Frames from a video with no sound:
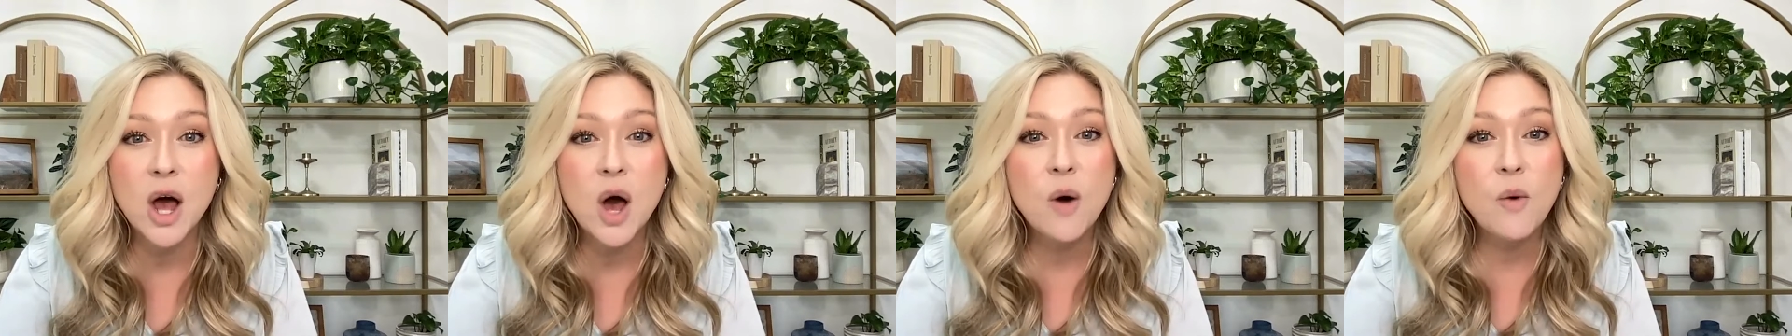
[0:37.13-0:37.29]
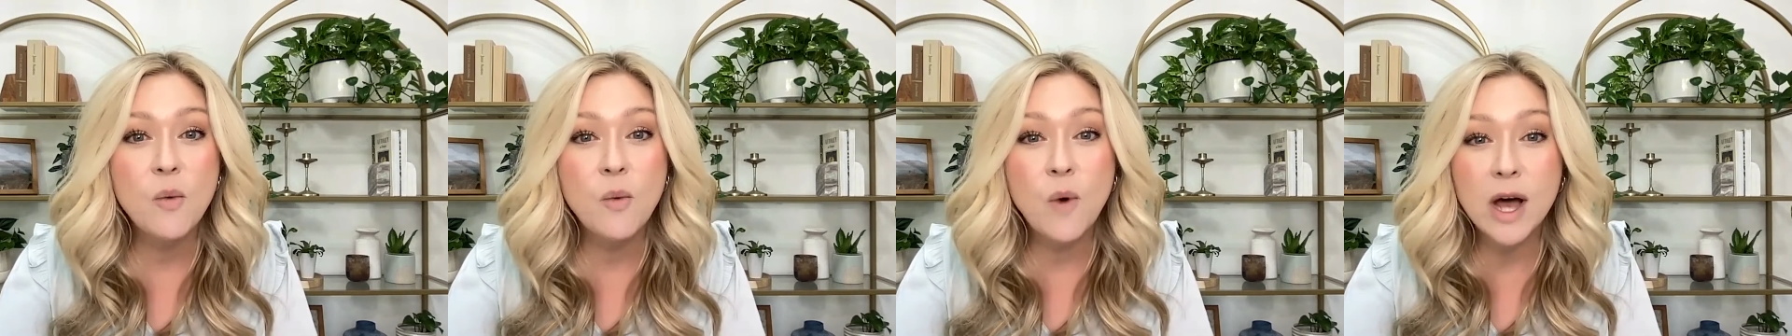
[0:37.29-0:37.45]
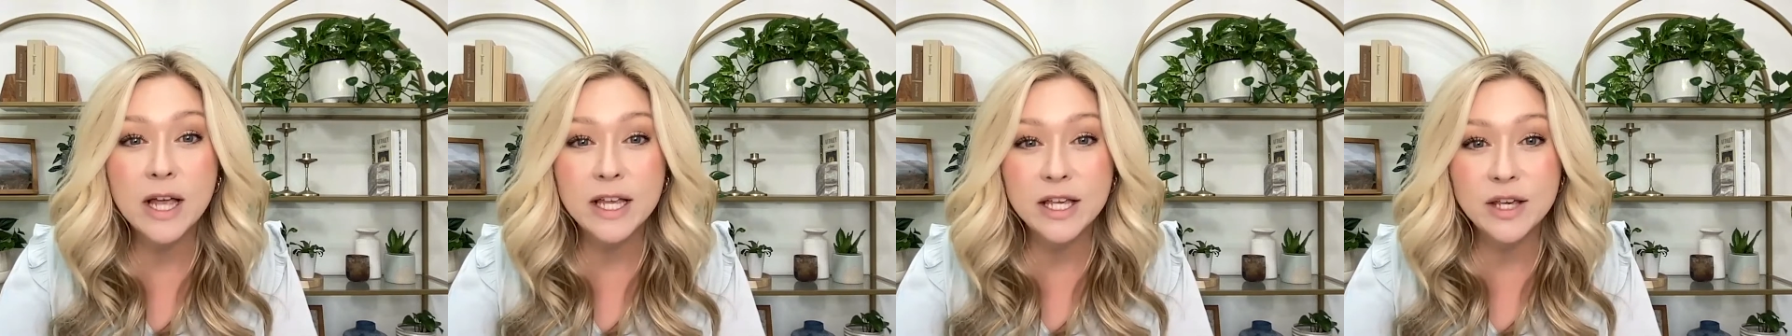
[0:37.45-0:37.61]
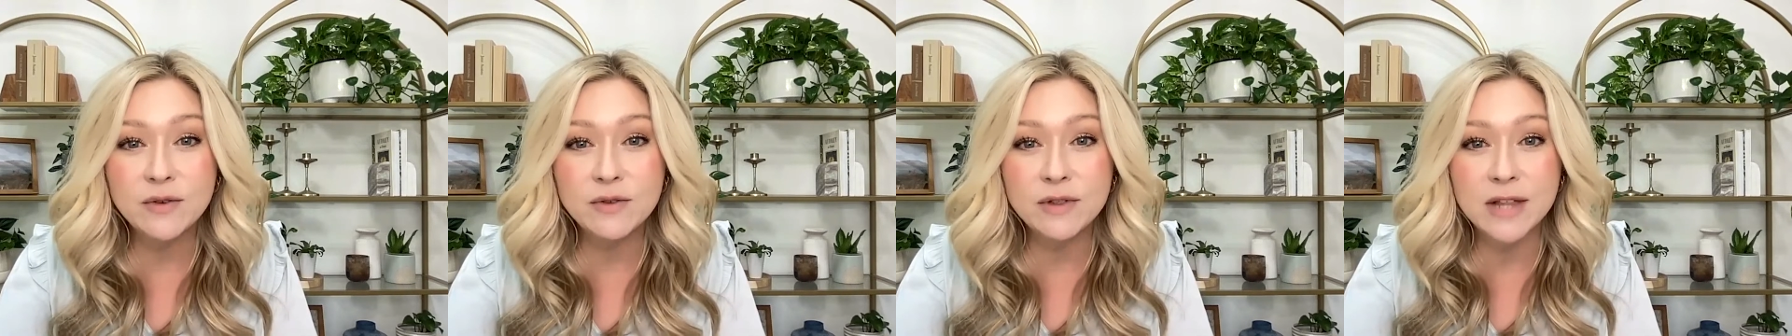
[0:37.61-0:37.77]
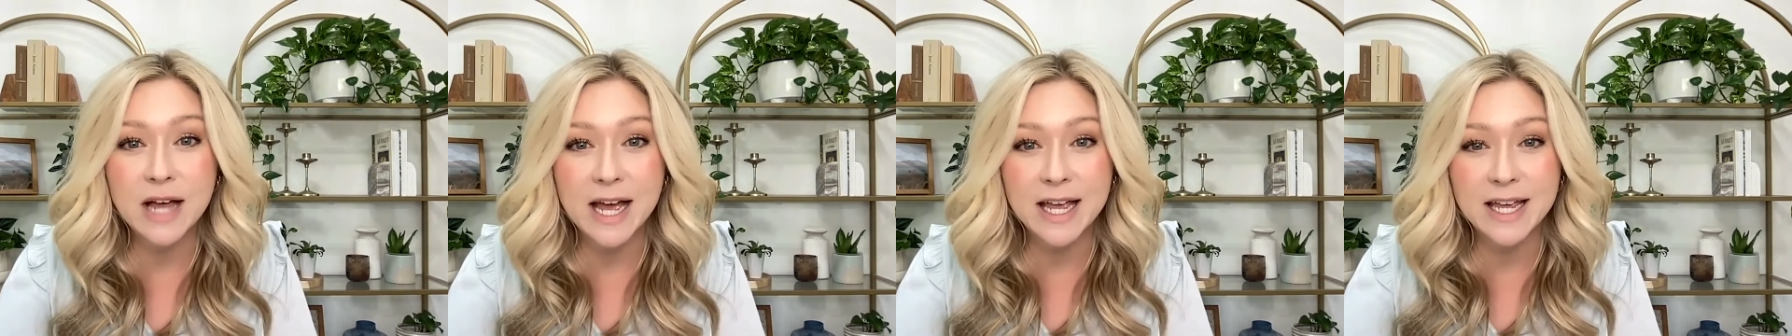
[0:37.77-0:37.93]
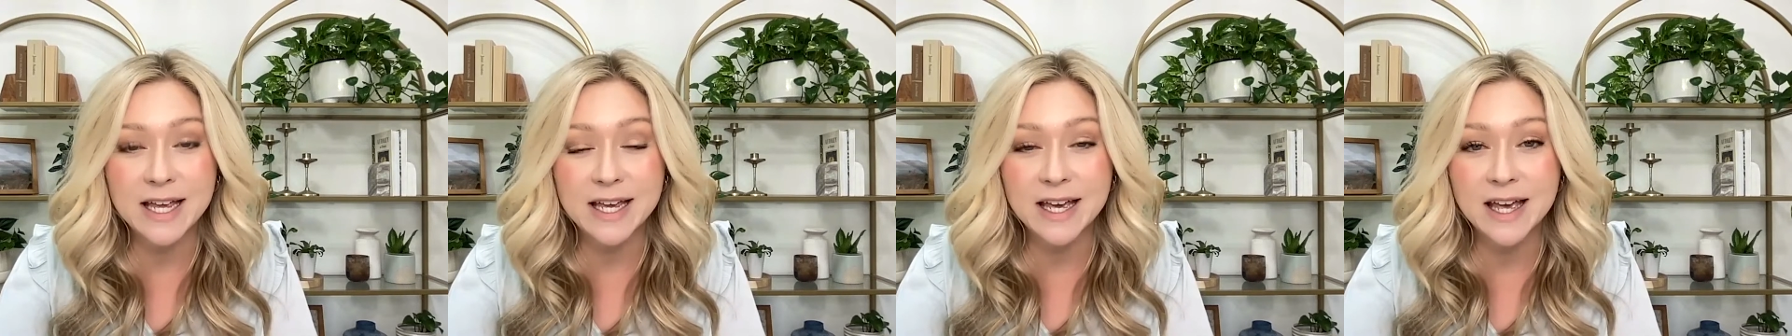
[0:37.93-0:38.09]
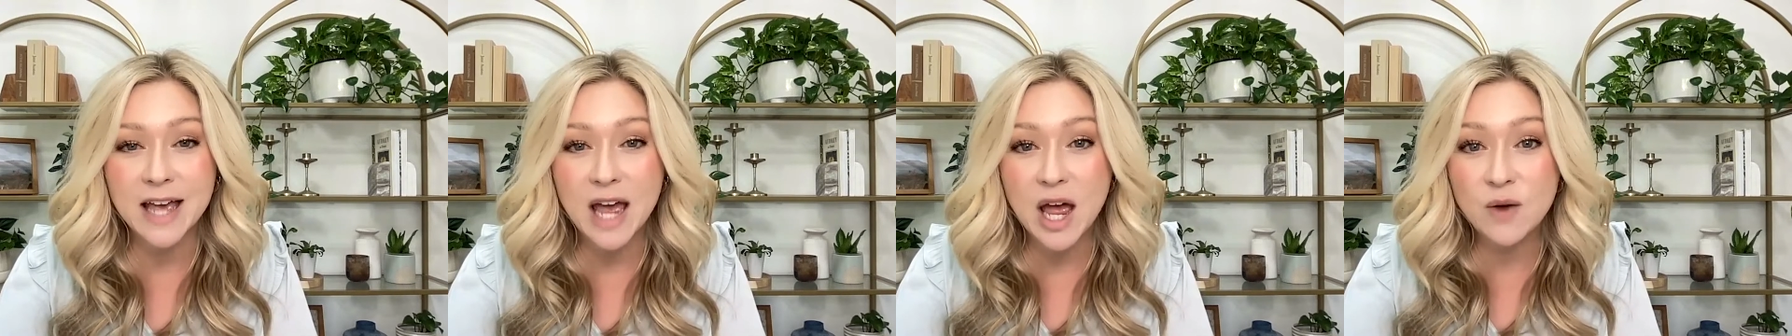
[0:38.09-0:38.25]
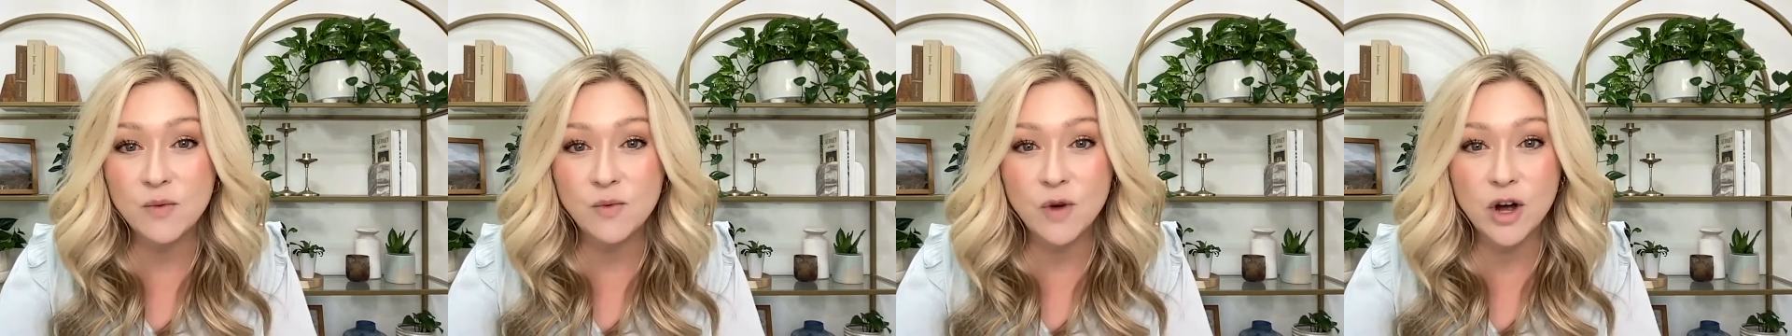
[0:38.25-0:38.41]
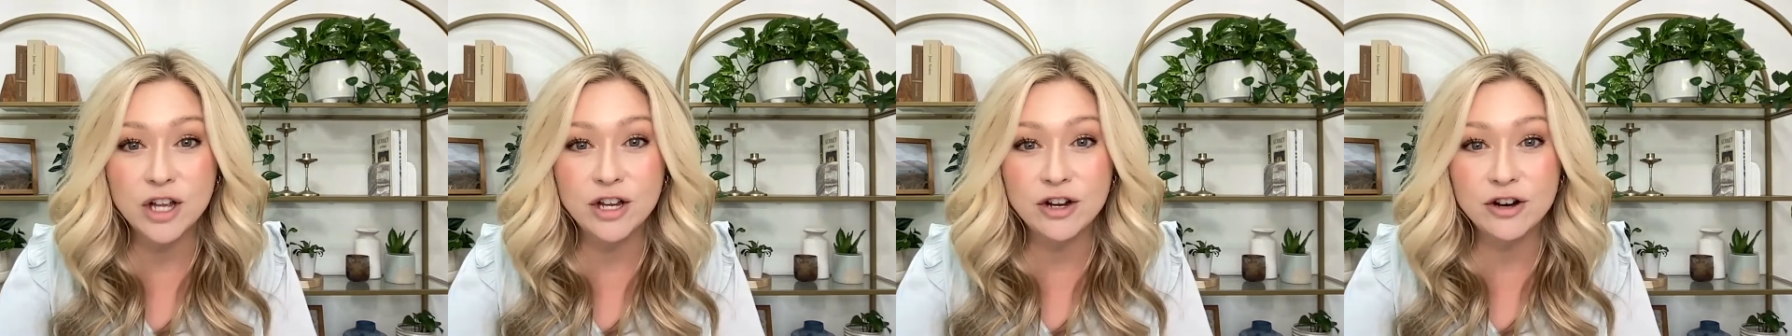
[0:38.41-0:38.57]
what you like, and
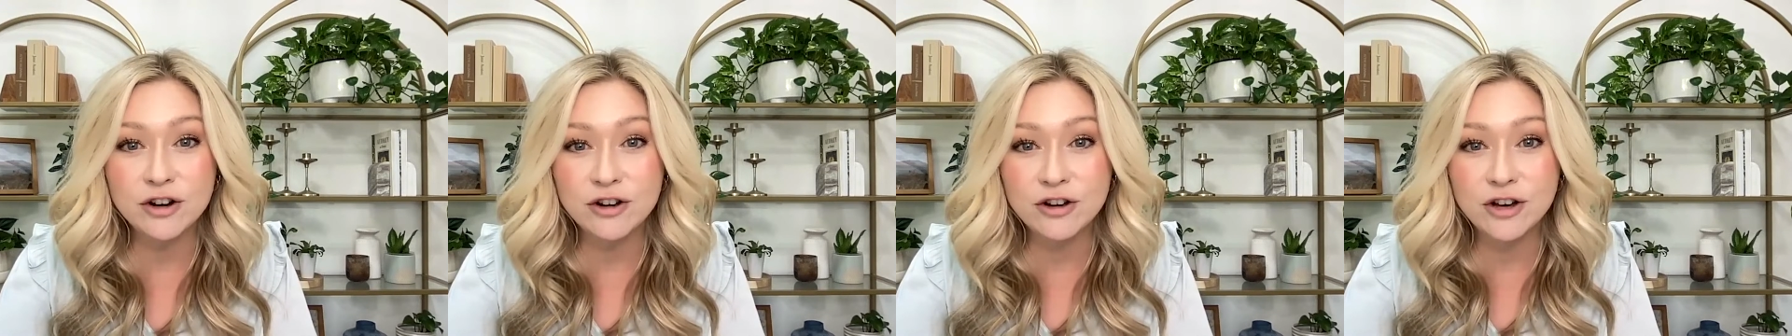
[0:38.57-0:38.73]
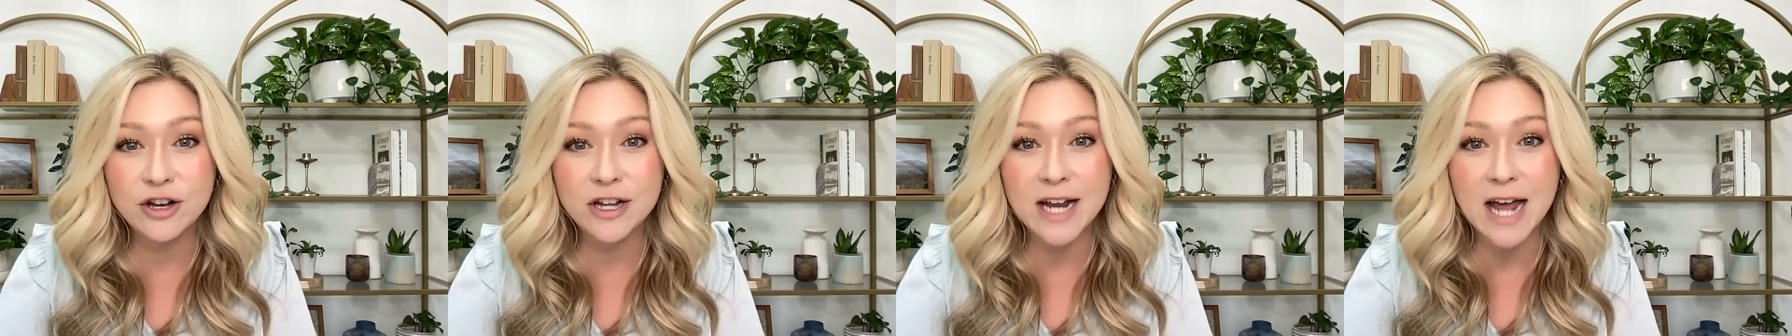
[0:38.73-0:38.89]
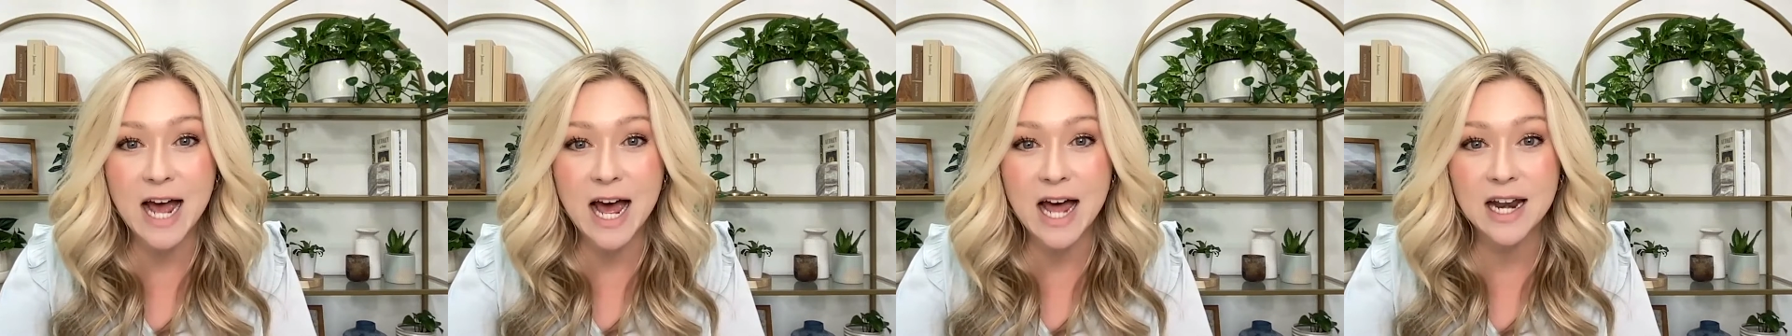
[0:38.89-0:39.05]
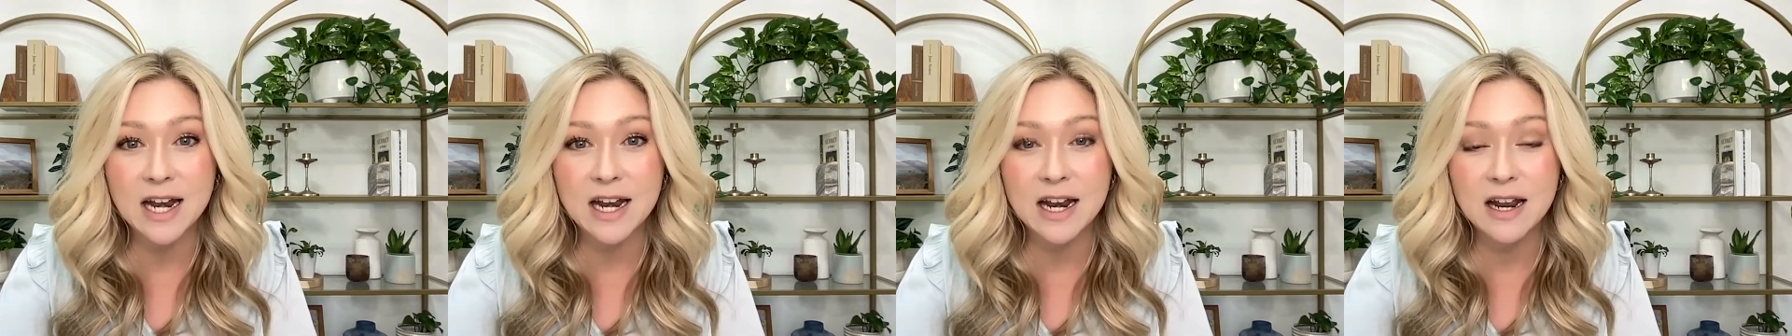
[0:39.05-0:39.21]
what you're good at.